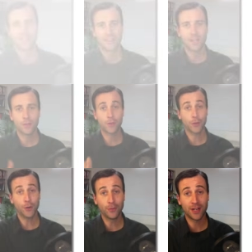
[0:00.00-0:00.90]
Now, the
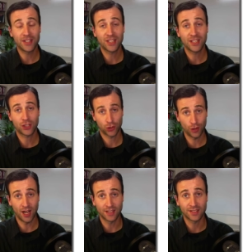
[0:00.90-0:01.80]
third reason is
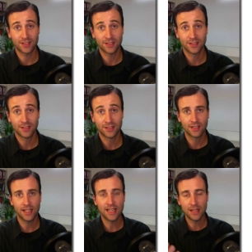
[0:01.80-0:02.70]
trust
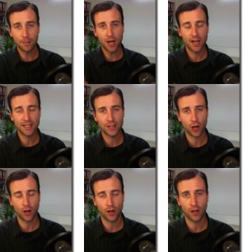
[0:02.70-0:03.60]
in the mind and
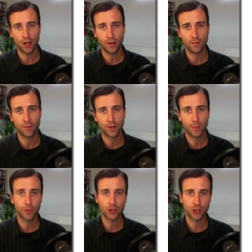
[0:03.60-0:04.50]
heart of the
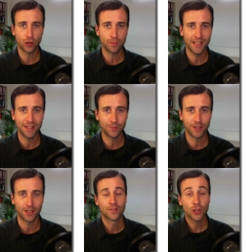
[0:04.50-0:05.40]
person you're meeting
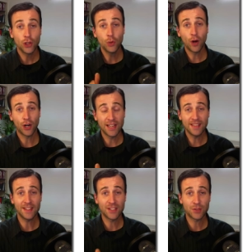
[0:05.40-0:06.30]
with. You are in
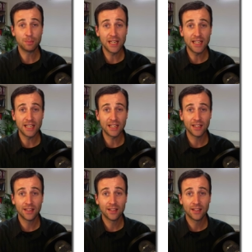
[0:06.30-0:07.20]
this meeting
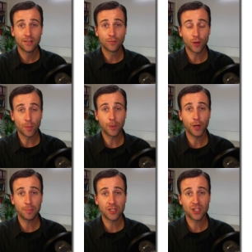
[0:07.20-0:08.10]
for the
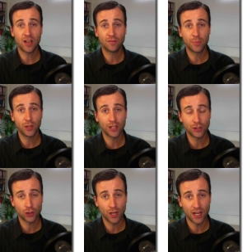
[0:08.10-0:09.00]
purpose of building
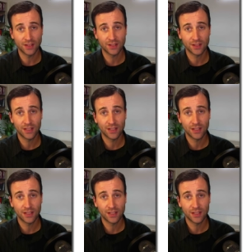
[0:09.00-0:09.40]
trust.